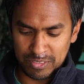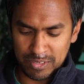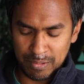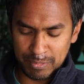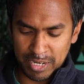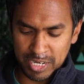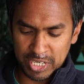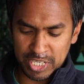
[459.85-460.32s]
So
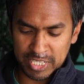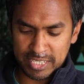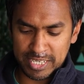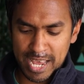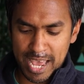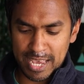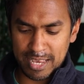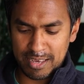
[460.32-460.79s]
I'm going to just
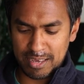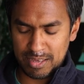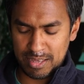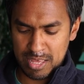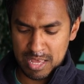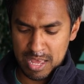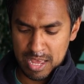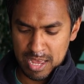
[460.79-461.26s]
take
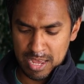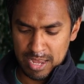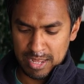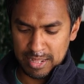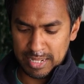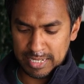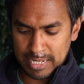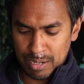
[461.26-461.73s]

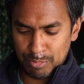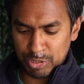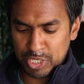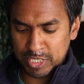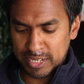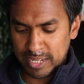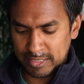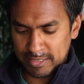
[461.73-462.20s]
the
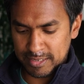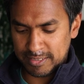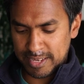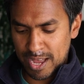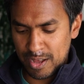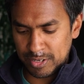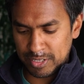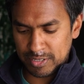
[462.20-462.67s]
temperature sensors
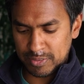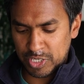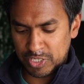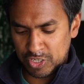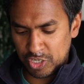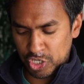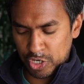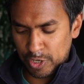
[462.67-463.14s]
out
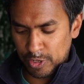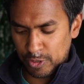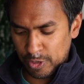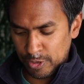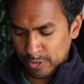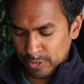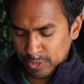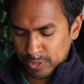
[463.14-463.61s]
just to show you
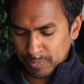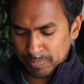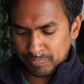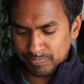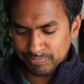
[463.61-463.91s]
those.